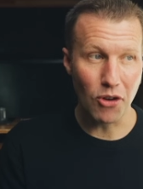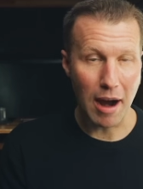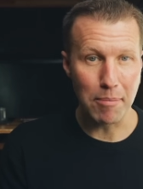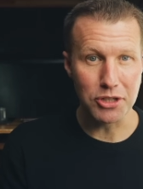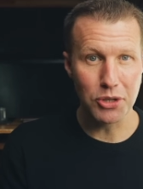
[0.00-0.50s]

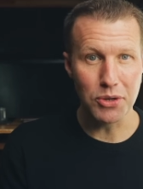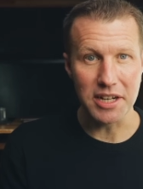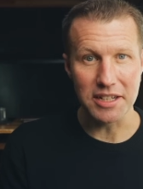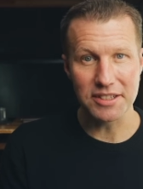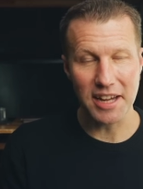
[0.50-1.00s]

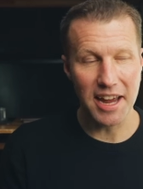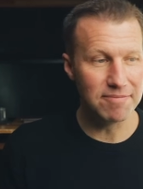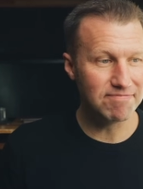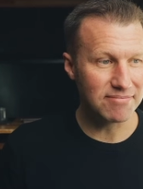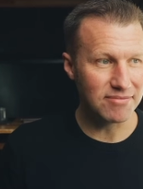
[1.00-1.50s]
opportunities.
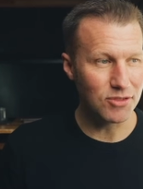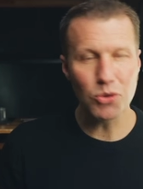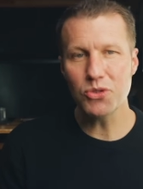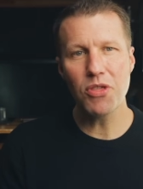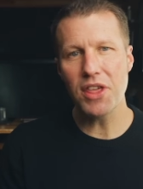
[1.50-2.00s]
And
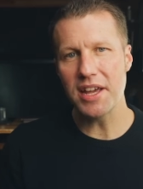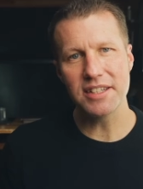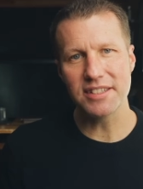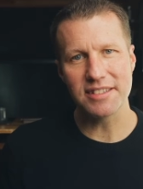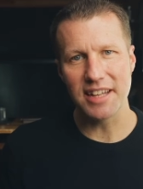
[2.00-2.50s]
those are
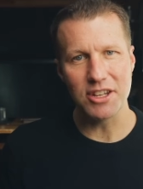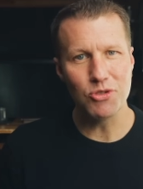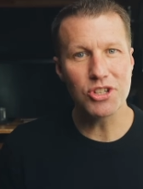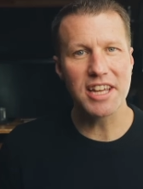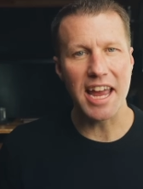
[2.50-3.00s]
things that you
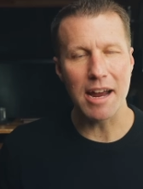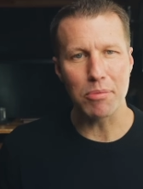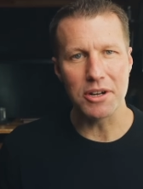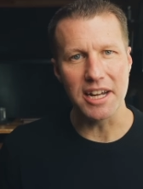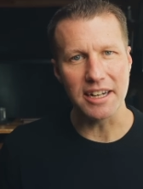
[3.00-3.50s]
just can't
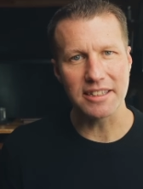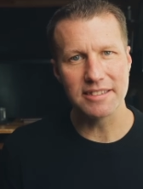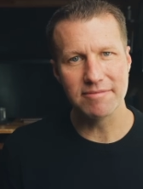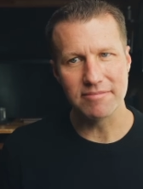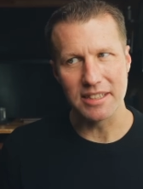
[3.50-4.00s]
predict.
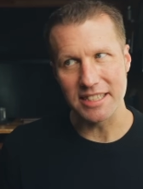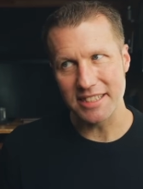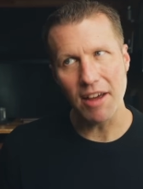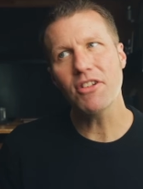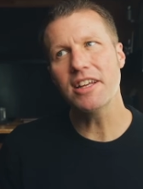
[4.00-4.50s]
It's
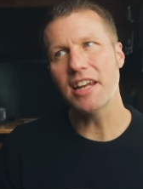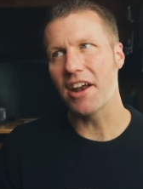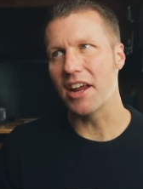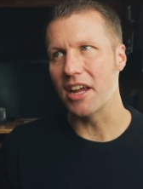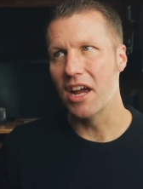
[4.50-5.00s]
definitely
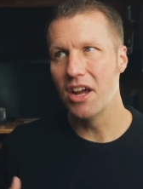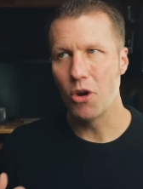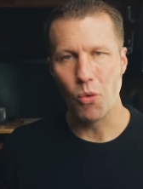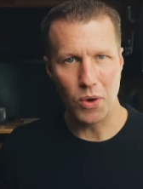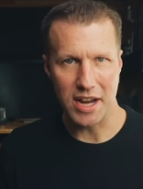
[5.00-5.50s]
not a
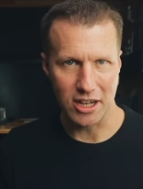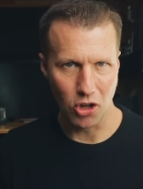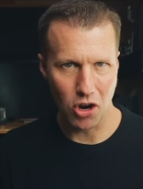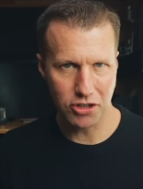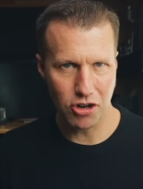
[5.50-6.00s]
winning
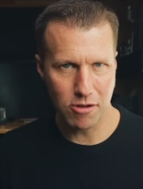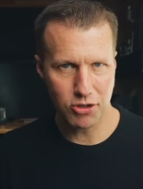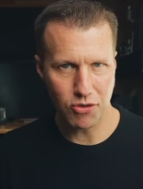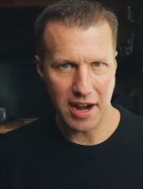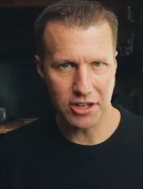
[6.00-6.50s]
long term
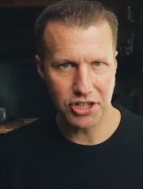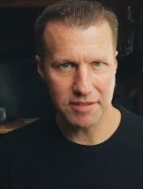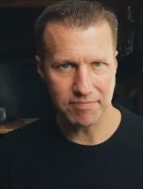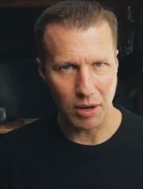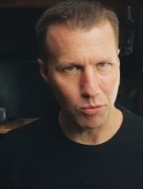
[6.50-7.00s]
strategy,
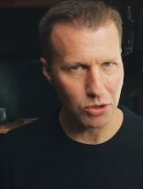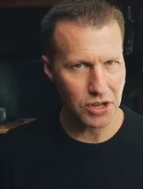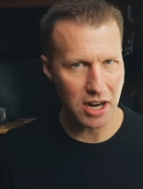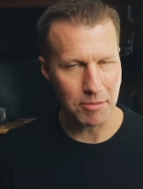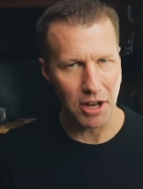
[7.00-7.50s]
and we'll
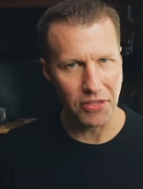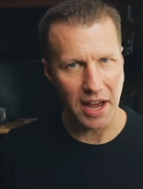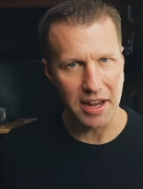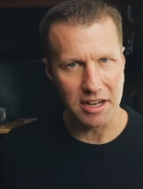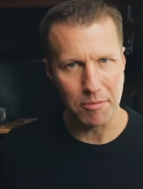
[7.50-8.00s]
talk about
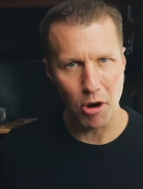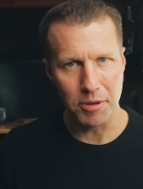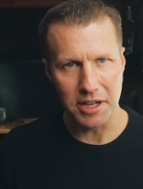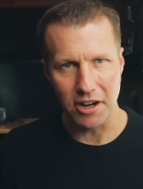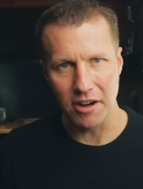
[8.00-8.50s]
that in a
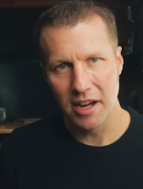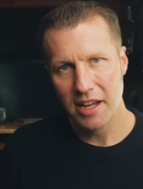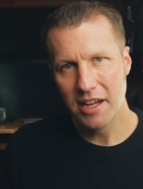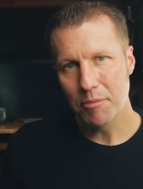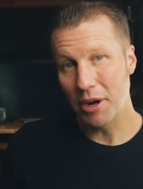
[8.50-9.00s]
moment here.
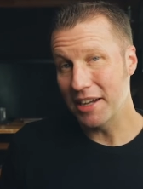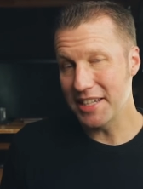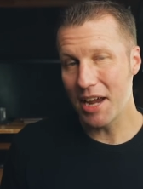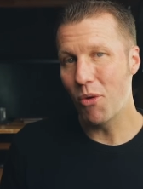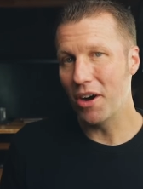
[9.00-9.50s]
But on
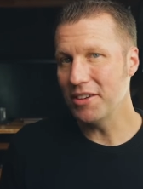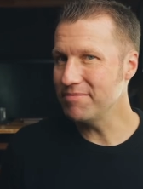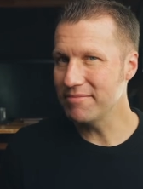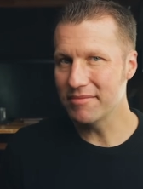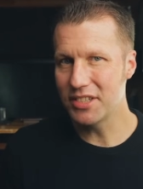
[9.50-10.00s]
day one,
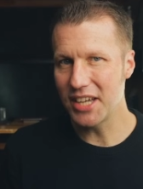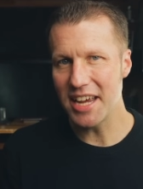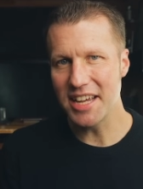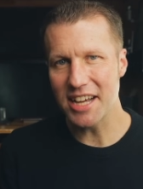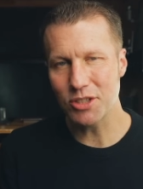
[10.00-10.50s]

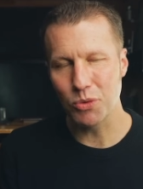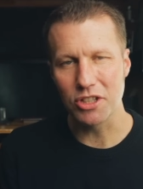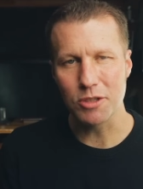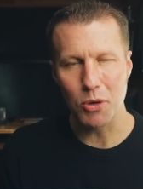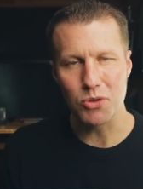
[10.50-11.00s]
saying yes will
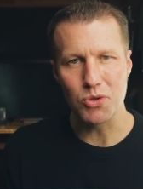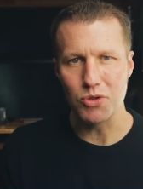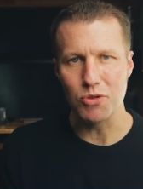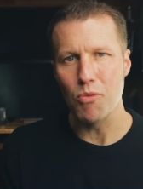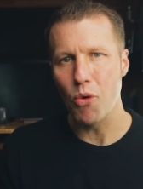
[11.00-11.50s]
expose you
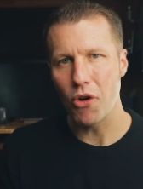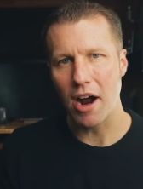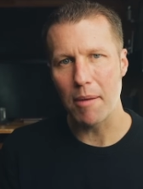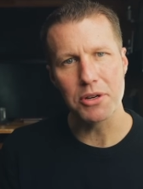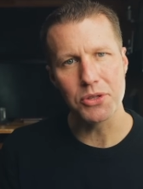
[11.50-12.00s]
to more
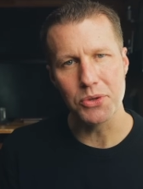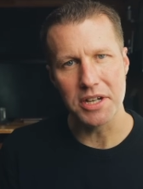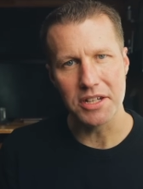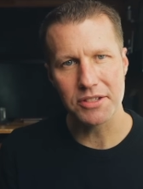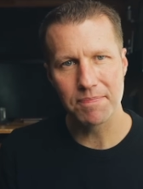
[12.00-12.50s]

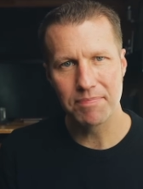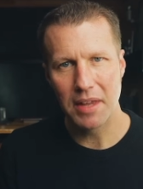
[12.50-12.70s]
opportunities.